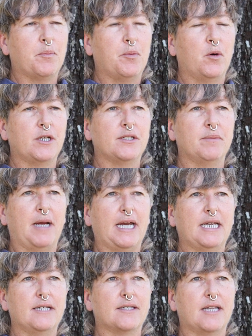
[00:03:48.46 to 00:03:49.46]
point to
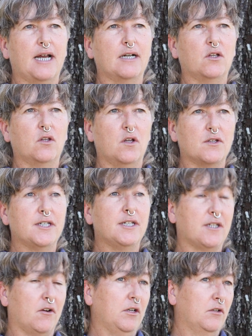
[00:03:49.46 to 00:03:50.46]
make is that
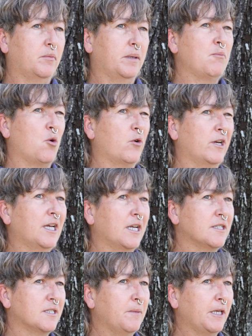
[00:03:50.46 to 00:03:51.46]
glossies are a little bit more
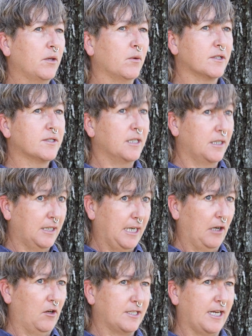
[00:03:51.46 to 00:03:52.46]
inconspicuous than
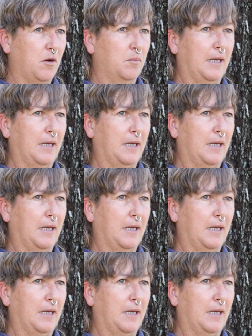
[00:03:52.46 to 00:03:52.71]
yellow-tailed